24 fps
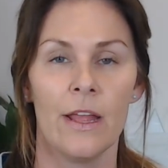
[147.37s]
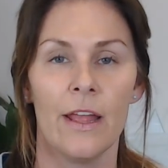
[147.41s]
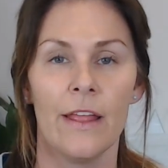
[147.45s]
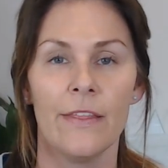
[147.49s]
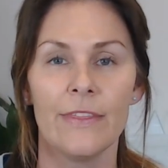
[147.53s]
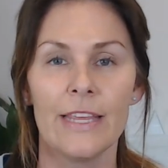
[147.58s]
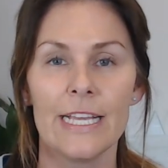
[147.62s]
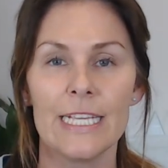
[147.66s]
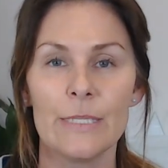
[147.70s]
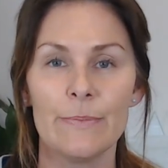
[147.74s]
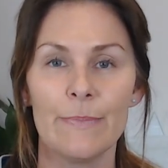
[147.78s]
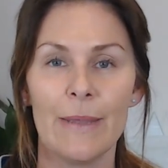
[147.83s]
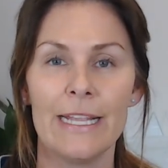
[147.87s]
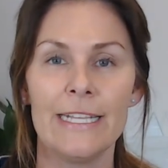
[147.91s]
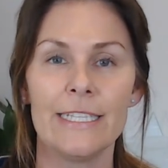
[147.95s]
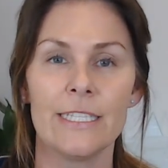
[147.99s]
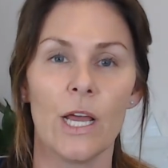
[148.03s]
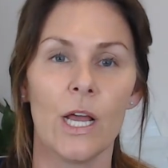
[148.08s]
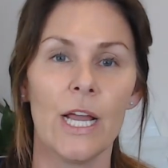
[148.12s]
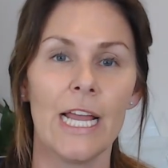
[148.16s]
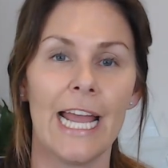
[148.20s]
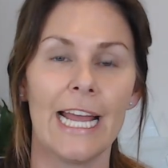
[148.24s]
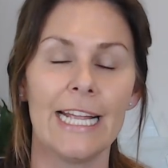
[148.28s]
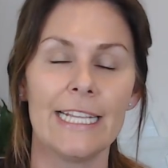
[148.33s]
This meant
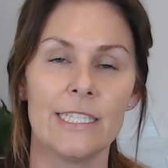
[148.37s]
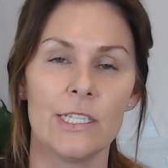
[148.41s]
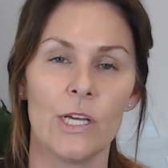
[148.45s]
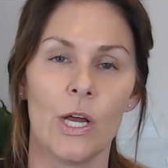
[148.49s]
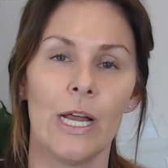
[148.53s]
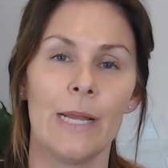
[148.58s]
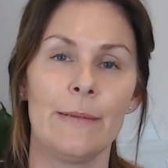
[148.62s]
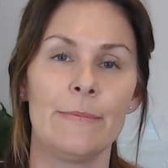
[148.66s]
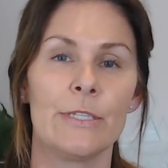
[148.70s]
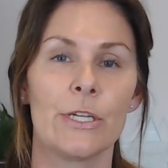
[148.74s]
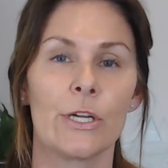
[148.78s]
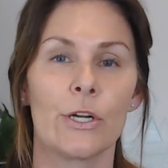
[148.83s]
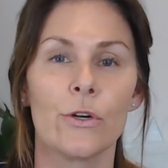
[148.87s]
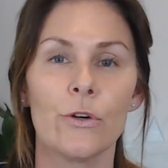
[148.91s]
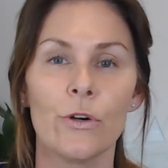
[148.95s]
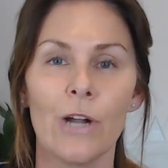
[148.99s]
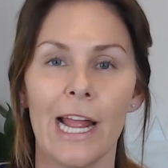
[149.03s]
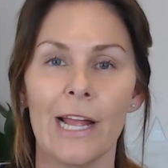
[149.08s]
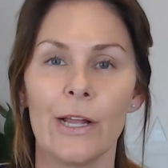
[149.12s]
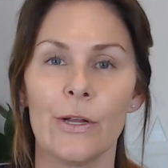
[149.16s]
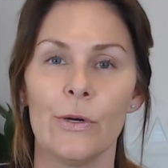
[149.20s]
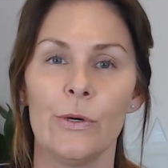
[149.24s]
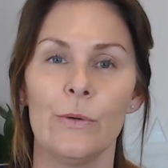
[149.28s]
I had time to crack